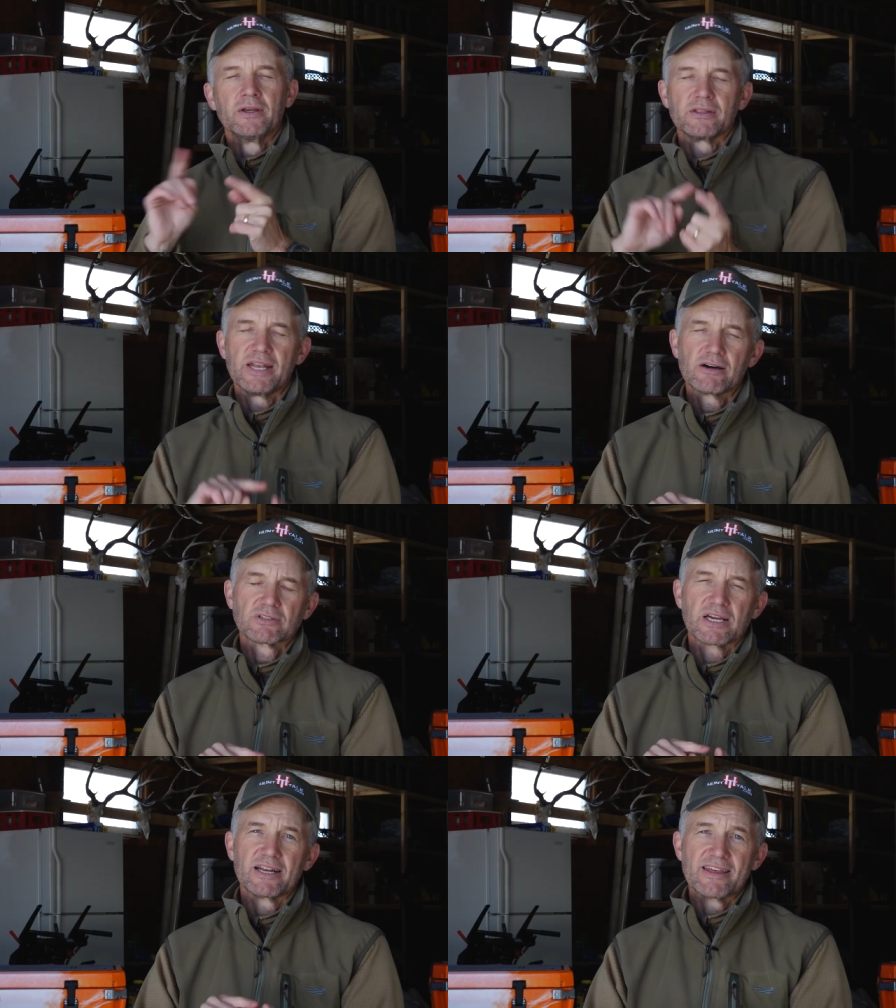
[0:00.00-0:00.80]
The
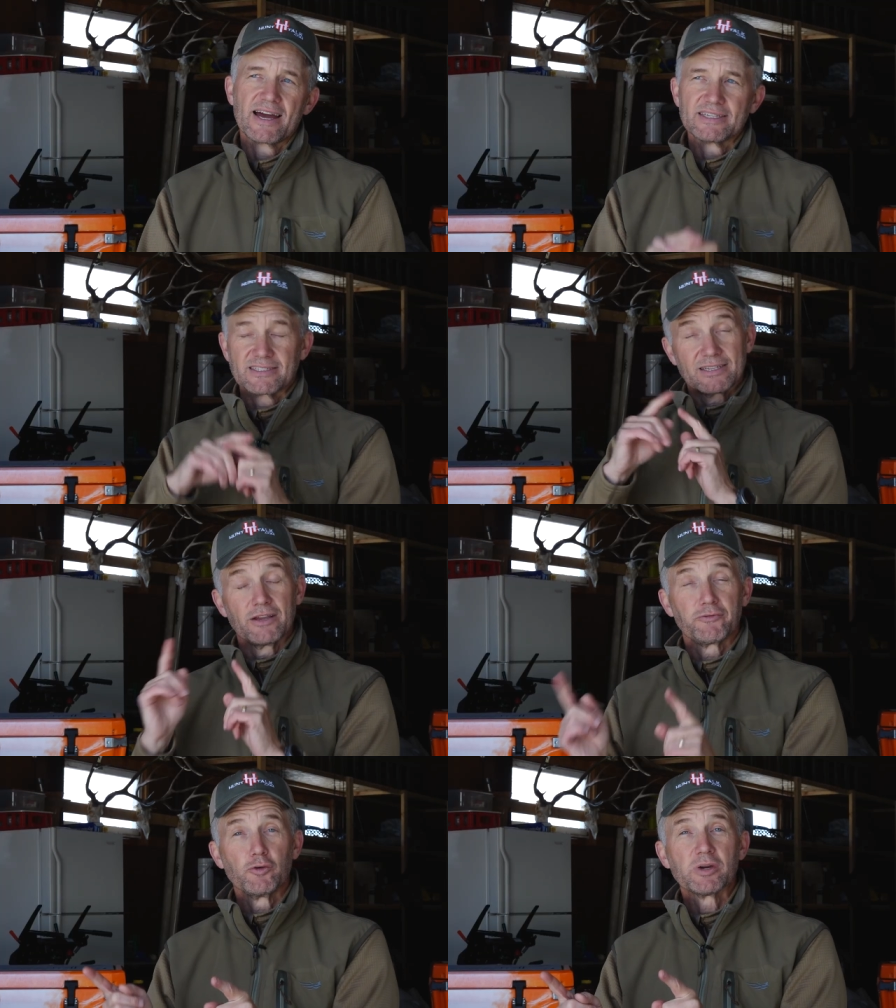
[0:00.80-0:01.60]
downside of that is
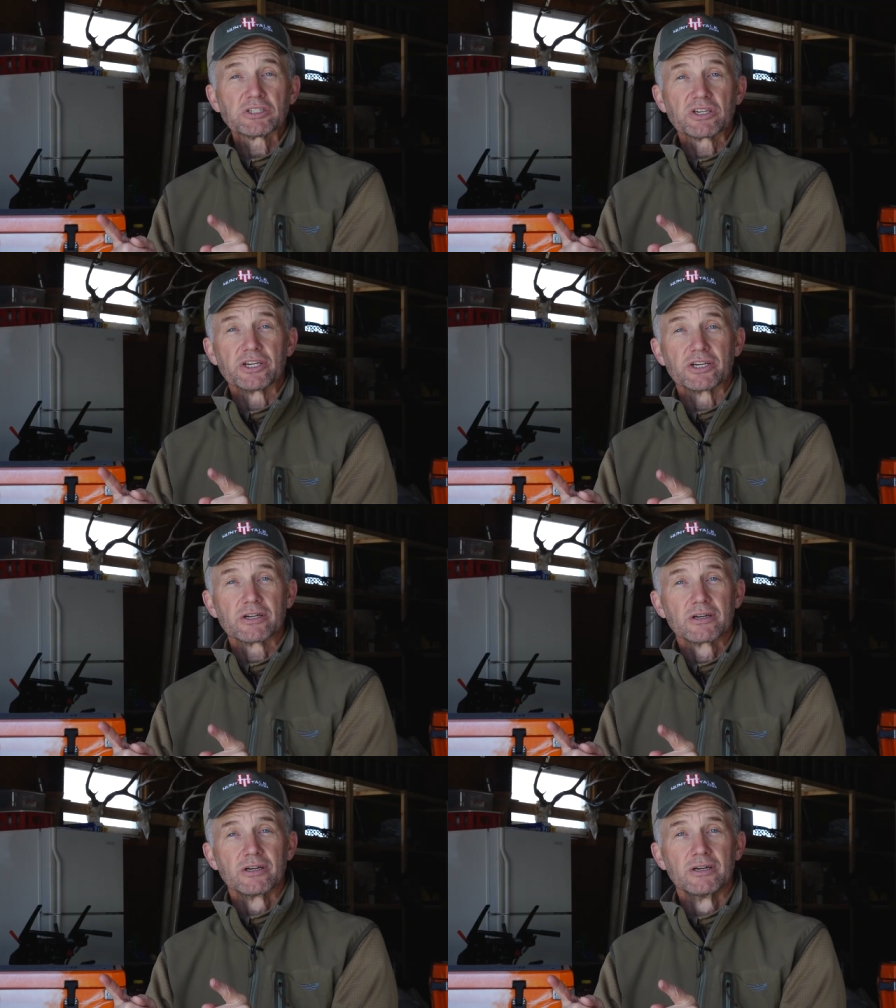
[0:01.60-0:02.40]
if you miss a
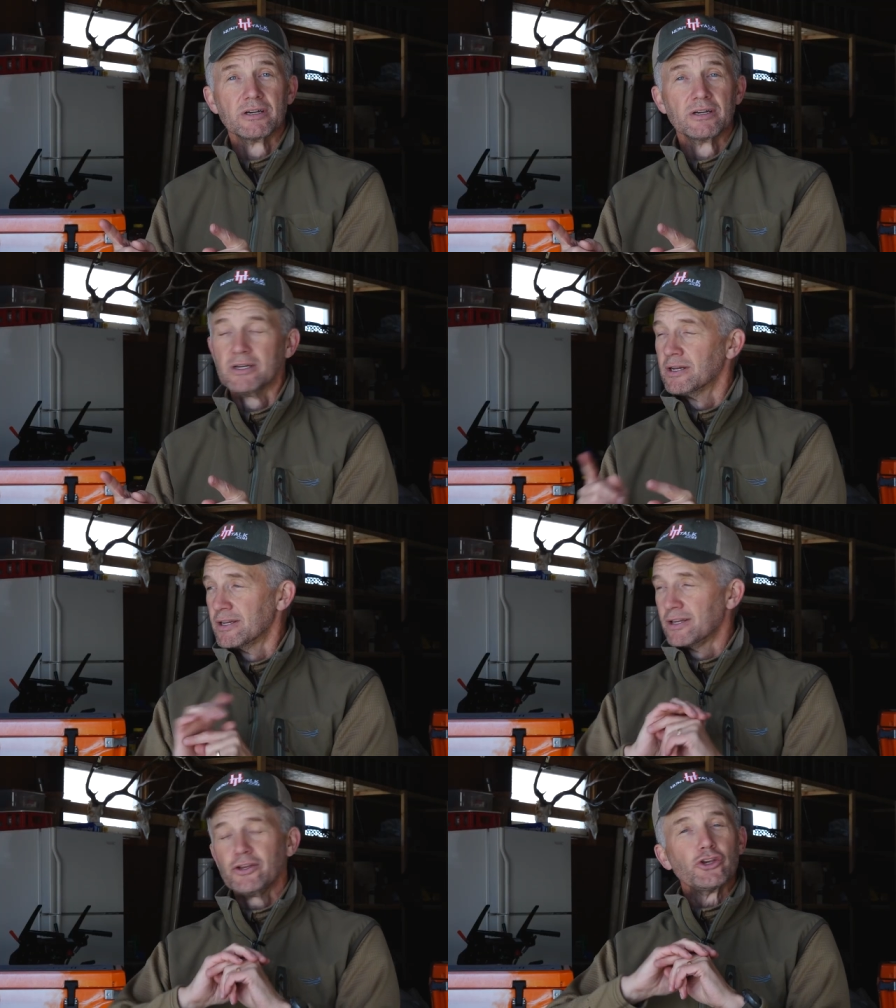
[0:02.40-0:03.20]
year,
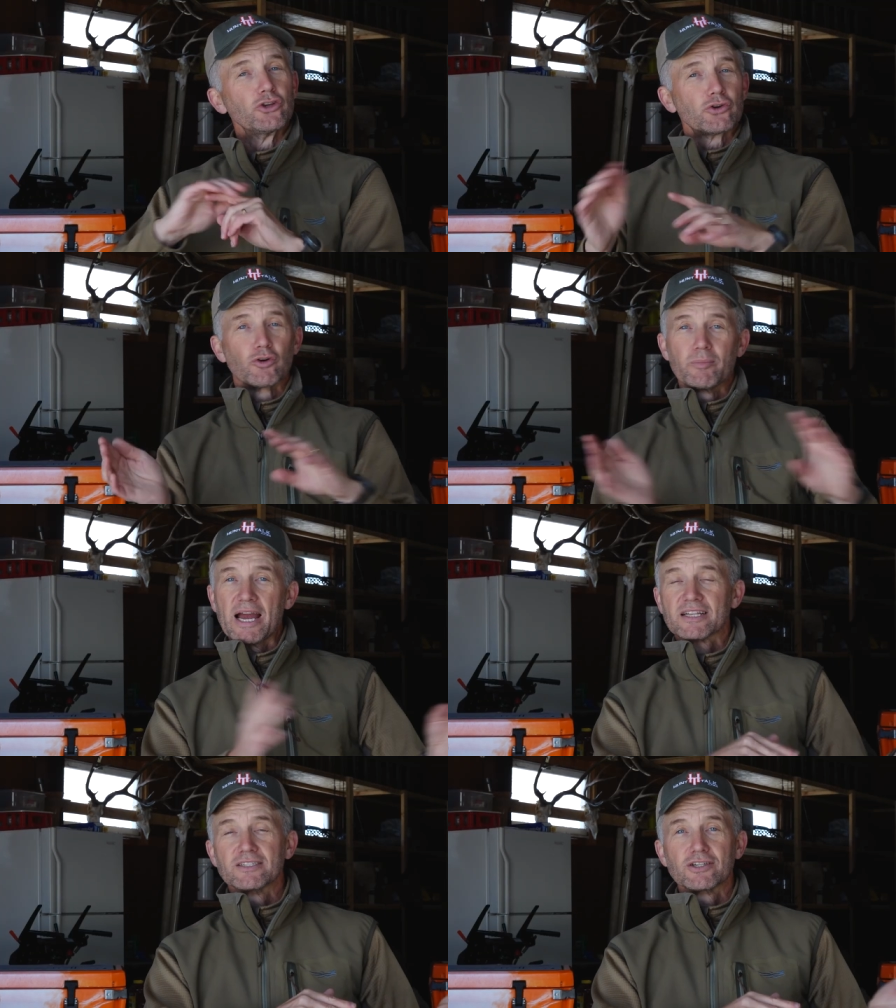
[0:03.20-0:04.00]
you go
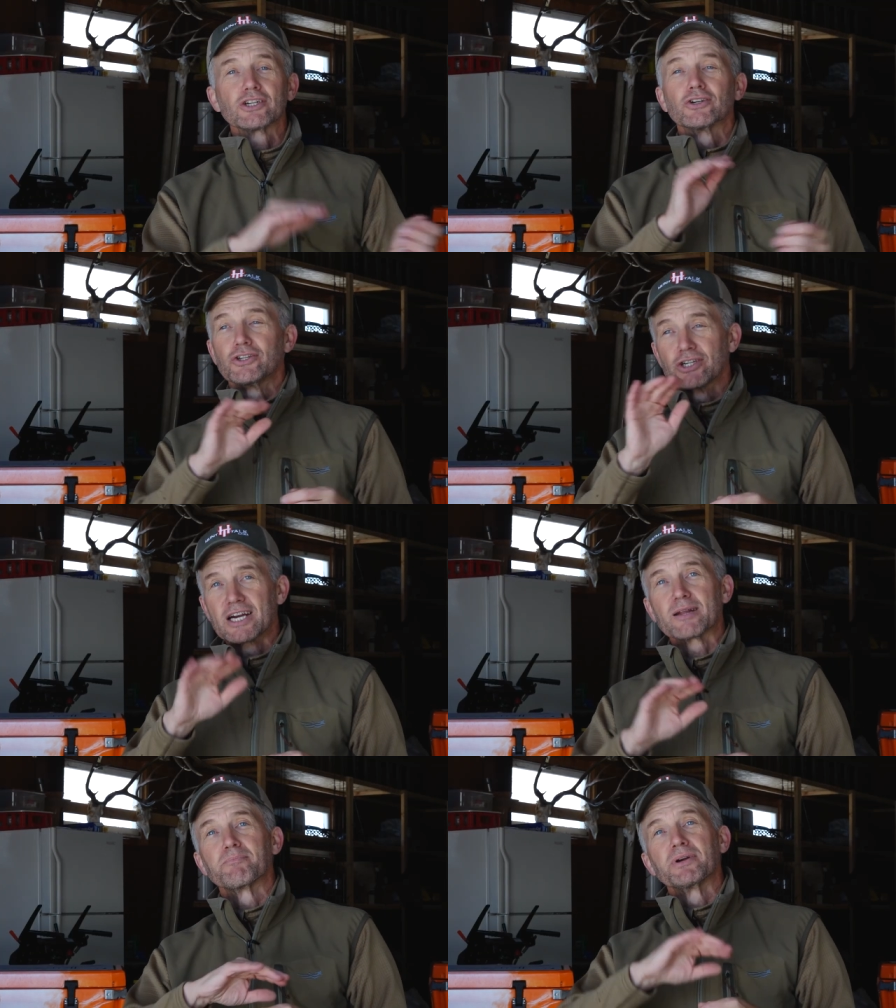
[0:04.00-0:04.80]
back to zero. You
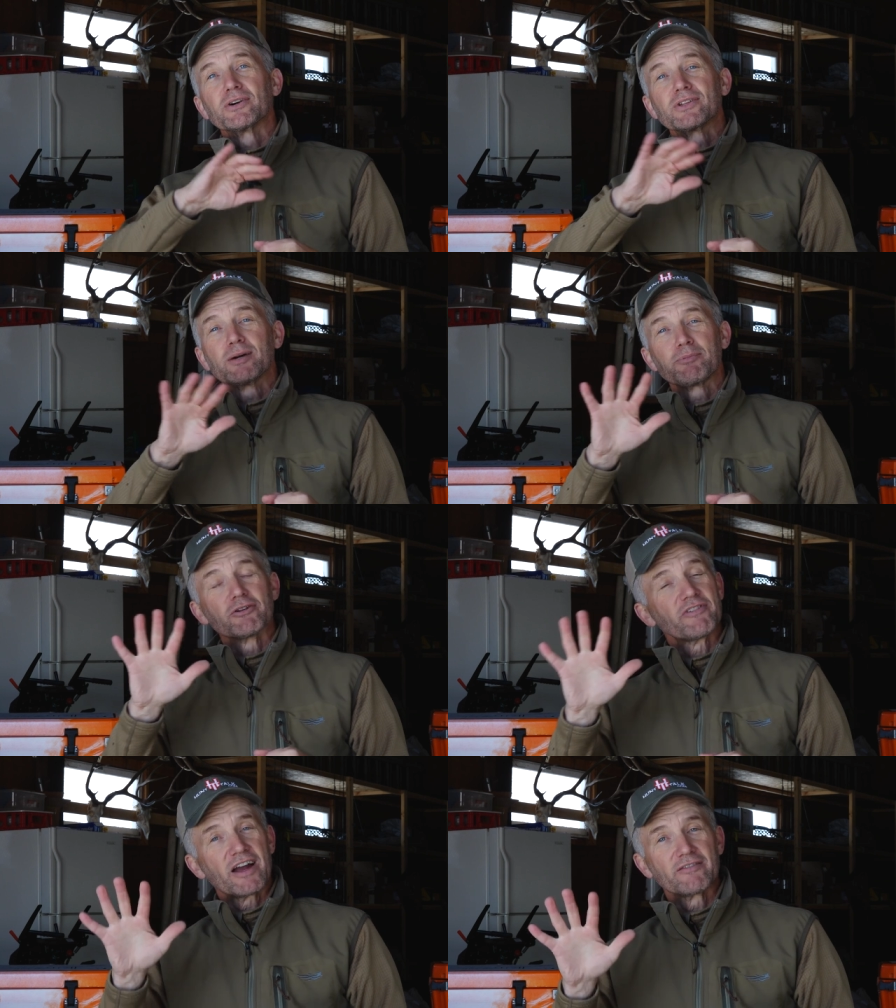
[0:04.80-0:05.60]
got to build up
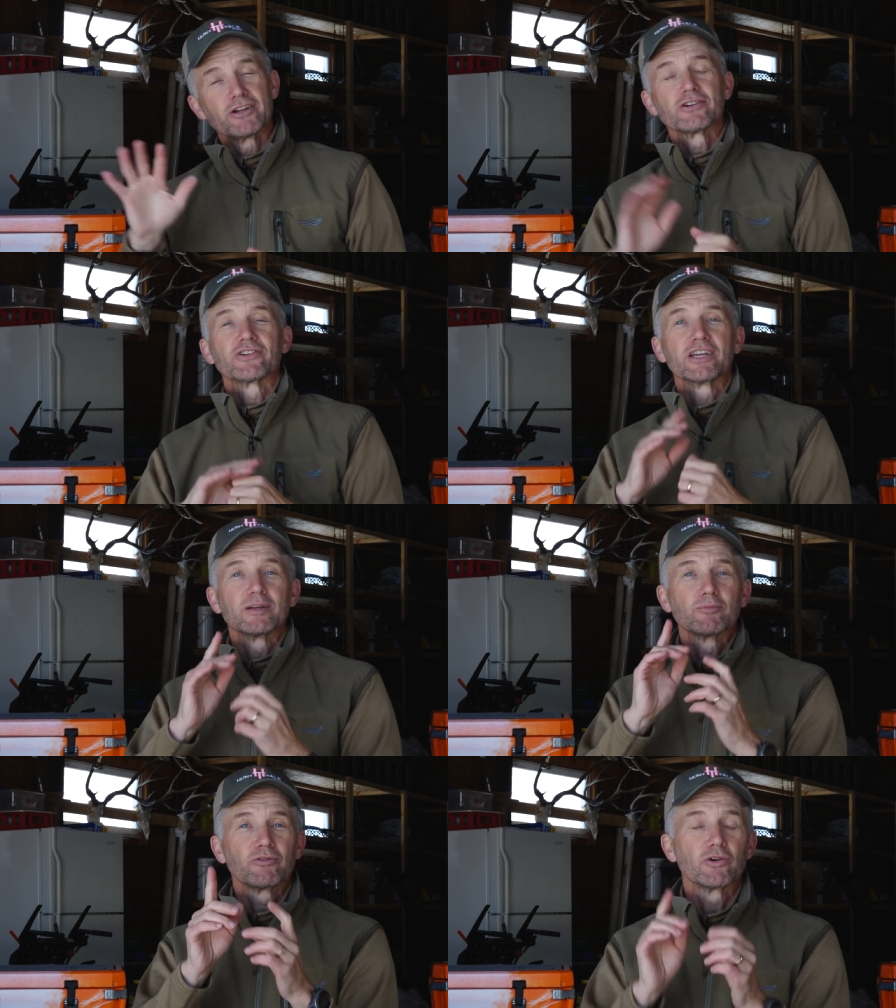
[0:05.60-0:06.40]
your five years
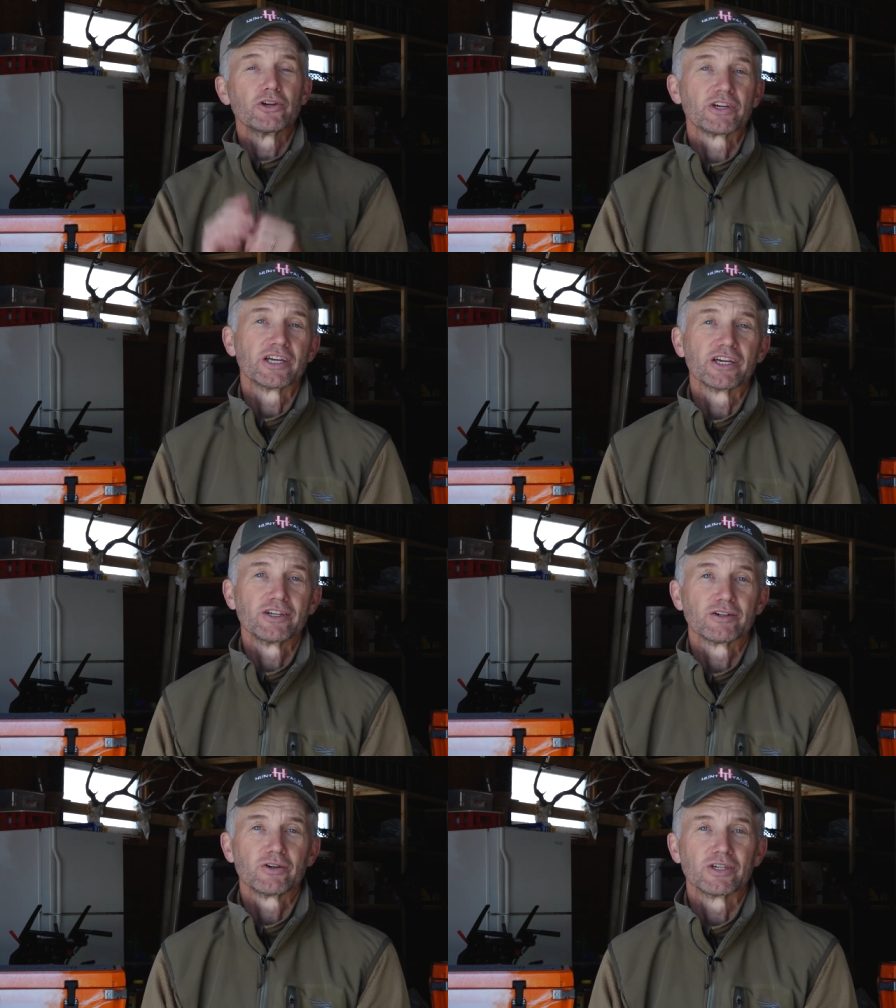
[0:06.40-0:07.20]
again before you can get
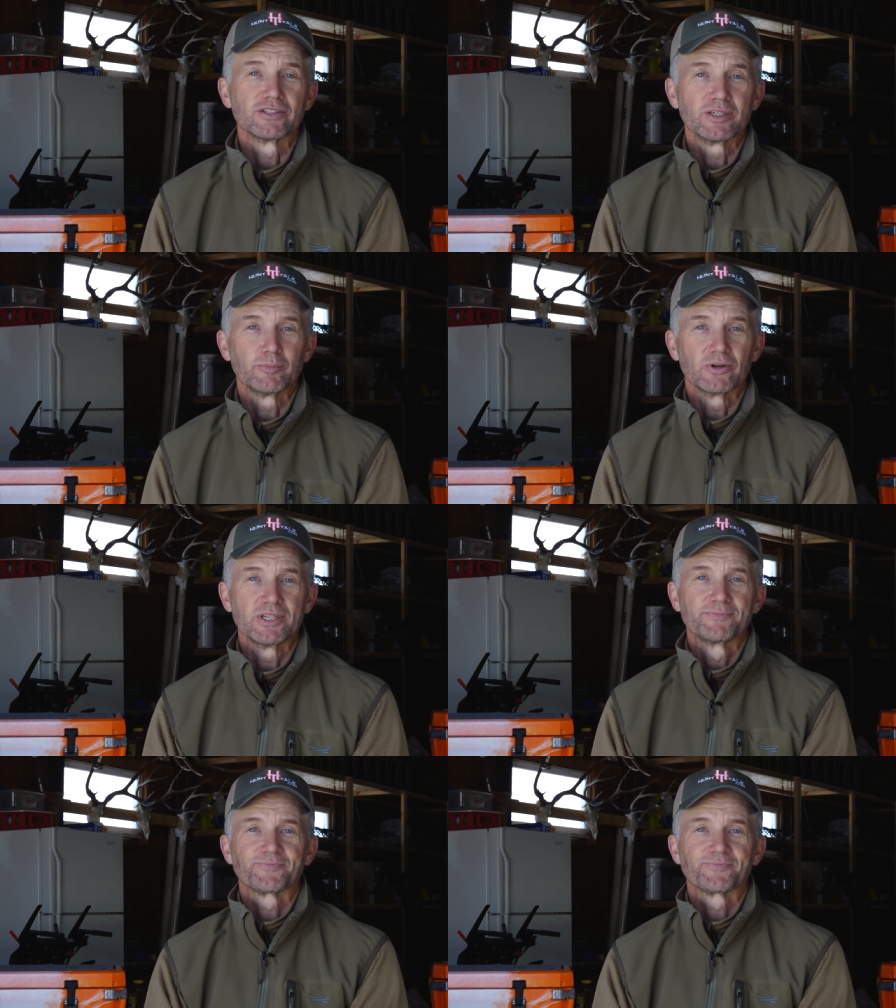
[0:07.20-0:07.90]
your loyalty point.